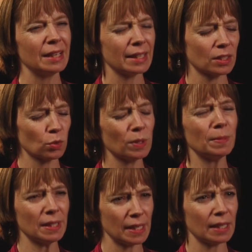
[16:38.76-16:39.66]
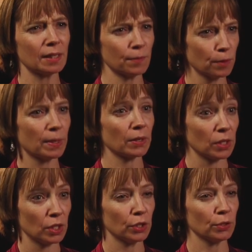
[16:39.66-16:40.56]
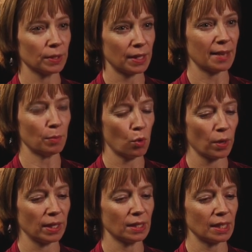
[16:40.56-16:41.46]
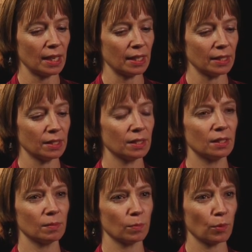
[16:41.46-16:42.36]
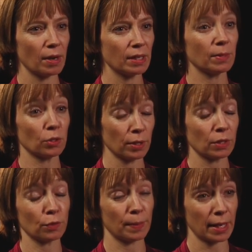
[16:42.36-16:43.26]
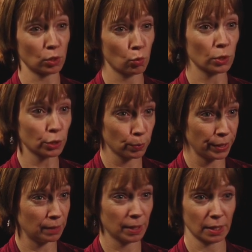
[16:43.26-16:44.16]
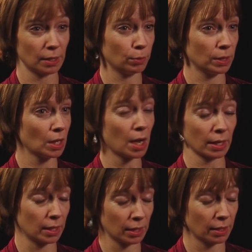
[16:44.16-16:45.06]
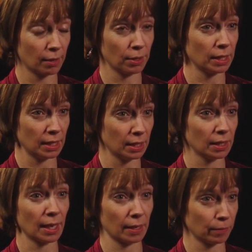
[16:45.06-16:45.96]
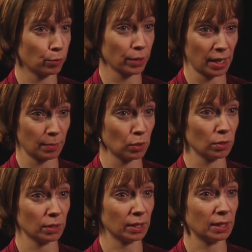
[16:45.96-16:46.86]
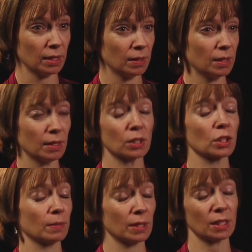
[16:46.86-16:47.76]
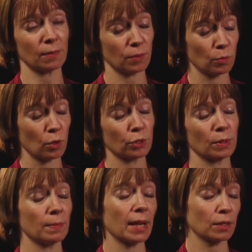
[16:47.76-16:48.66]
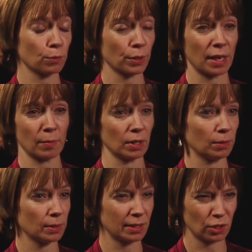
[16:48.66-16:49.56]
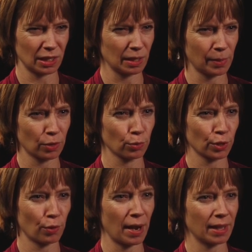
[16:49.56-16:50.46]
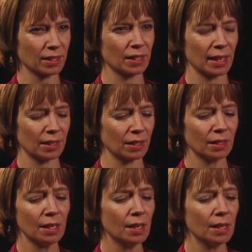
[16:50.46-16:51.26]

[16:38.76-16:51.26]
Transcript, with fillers: Yeah, so we'd been dating for about a year at that point, and Brian had been transferred back to Walter Reed because he was not getting the care he needed at Fort Campbell. He had initially been sent from Walter Reed back to Fort Campbell, and he was just slipping through the cracks. He had a